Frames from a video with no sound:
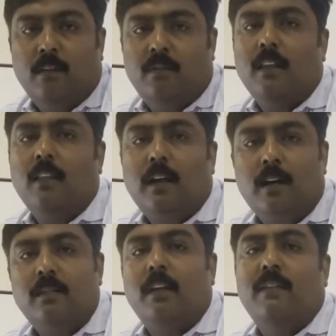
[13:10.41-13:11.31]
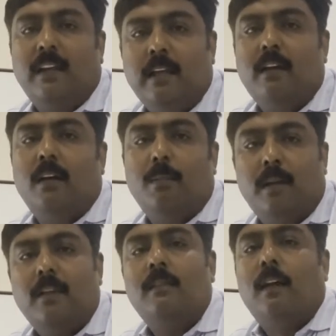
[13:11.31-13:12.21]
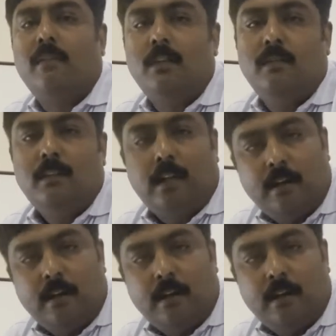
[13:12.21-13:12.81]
We thought, okay, we can replace the oven with